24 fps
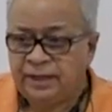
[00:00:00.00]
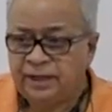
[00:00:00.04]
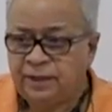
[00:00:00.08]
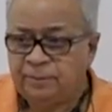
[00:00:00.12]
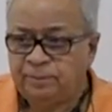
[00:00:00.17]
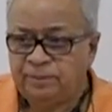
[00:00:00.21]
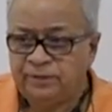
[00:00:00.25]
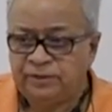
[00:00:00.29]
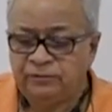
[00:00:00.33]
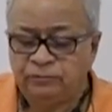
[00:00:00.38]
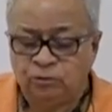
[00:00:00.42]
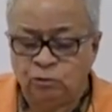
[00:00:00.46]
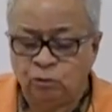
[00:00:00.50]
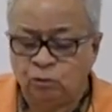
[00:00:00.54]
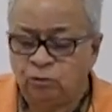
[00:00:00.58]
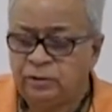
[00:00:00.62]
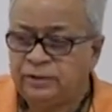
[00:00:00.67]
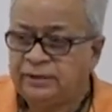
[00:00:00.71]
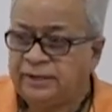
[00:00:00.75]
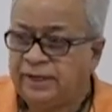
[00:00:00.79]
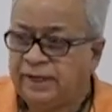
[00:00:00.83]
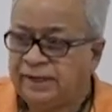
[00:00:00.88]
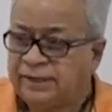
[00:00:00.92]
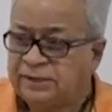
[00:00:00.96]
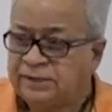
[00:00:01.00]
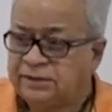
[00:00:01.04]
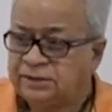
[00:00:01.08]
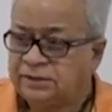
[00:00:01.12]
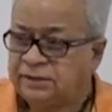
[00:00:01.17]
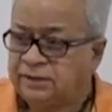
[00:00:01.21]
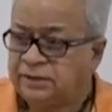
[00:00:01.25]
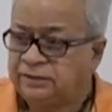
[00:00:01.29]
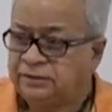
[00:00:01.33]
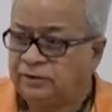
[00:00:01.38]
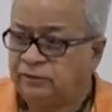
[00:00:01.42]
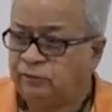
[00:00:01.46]
here please note that
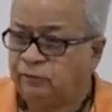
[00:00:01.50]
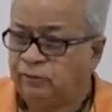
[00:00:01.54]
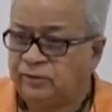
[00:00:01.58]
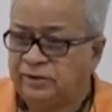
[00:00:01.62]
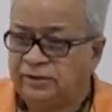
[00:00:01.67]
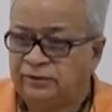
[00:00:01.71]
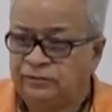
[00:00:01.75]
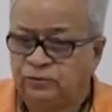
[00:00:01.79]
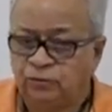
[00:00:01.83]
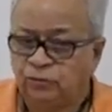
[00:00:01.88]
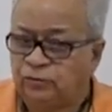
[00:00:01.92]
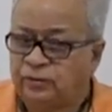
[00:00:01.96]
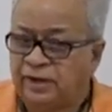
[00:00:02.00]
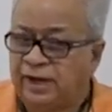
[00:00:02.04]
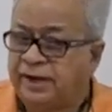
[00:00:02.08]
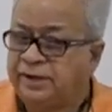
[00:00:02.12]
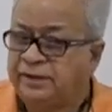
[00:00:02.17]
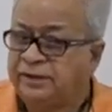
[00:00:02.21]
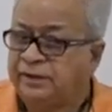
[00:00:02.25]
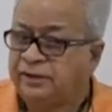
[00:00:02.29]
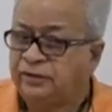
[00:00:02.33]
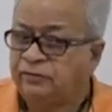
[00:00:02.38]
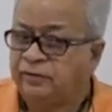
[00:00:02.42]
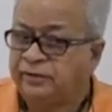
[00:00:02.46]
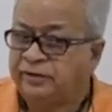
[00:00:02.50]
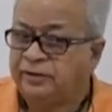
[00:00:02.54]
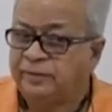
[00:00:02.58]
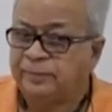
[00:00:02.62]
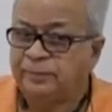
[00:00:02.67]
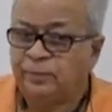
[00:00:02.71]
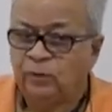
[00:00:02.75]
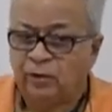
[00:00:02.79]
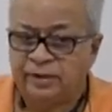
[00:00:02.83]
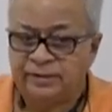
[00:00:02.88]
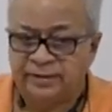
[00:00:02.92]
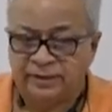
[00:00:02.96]
the word society is very
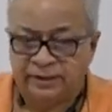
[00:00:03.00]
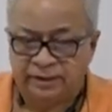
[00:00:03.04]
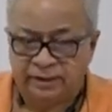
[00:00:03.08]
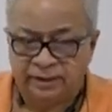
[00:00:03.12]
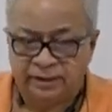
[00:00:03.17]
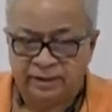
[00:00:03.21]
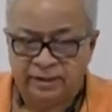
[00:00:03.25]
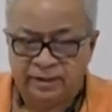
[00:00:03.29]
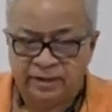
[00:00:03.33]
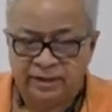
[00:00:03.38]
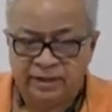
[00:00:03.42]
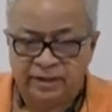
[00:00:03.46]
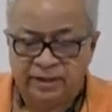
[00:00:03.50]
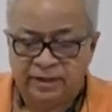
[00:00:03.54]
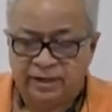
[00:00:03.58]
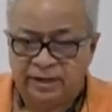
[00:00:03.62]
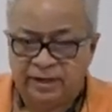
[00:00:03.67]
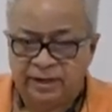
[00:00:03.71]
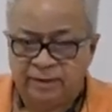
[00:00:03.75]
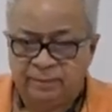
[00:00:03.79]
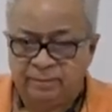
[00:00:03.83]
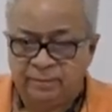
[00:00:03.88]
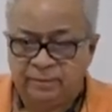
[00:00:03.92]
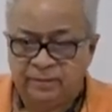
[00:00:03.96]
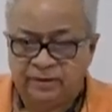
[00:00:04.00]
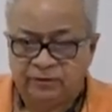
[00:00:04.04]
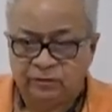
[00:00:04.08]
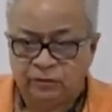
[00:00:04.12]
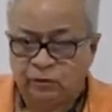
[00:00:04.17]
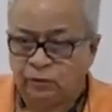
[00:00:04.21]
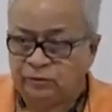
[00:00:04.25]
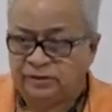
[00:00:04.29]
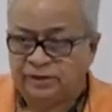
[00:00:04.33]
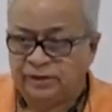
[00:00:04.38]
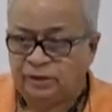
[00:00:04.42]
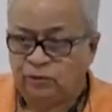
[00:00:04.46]
important,
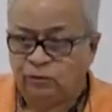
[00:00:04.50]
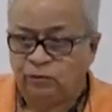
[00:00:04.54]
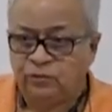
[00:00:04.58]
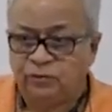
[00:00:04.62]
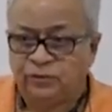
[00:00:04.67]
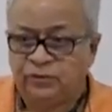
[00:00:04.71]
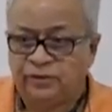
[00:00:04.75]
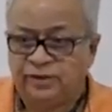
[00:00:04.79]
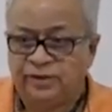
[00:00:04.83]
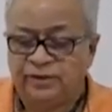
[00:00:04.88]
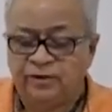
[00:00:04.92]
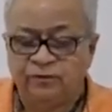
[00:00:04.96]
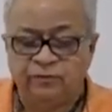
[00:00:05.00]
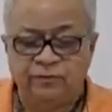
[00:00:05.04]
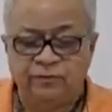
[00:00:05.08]
because they don't say